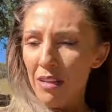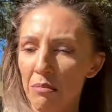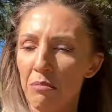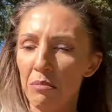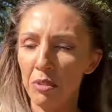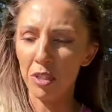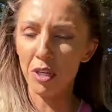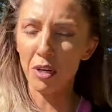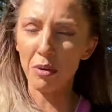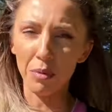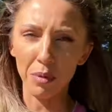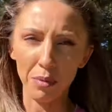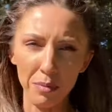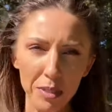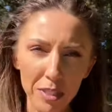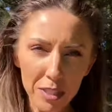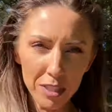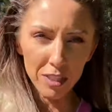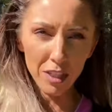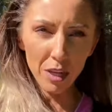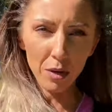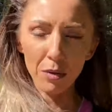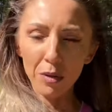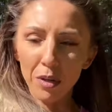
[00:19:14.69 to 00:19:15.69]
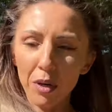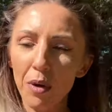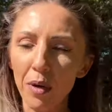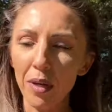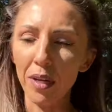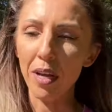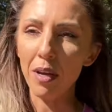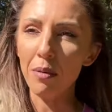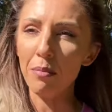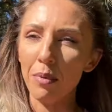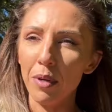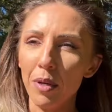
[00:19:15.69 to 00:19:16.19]
I'm sure I will be slower going
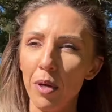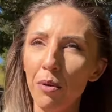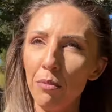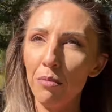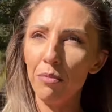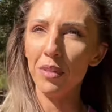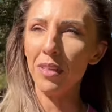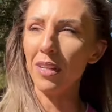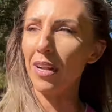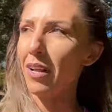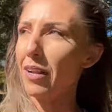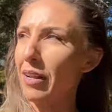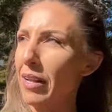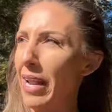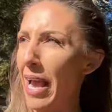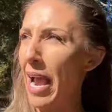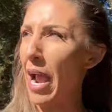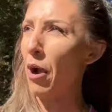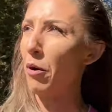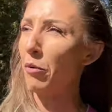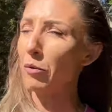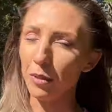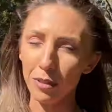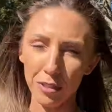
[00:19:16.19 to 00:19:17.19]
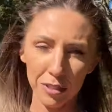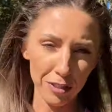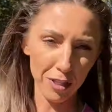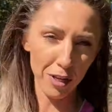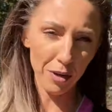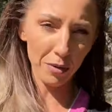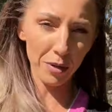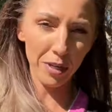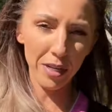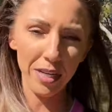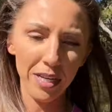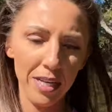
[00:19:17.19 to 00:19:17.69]
up, but hopefully not an hour
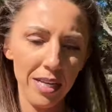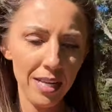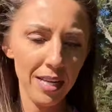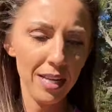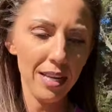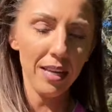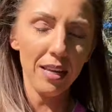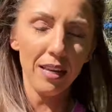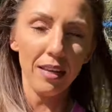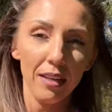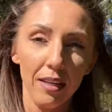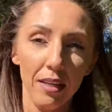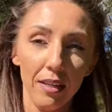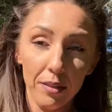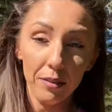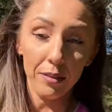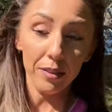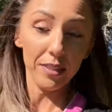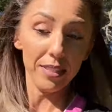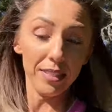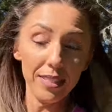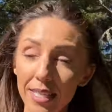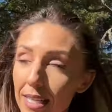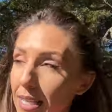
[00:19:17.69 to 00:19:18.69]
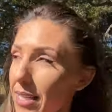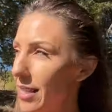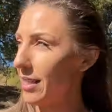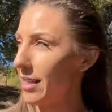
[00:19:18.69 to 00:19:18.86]
slower. We'll see.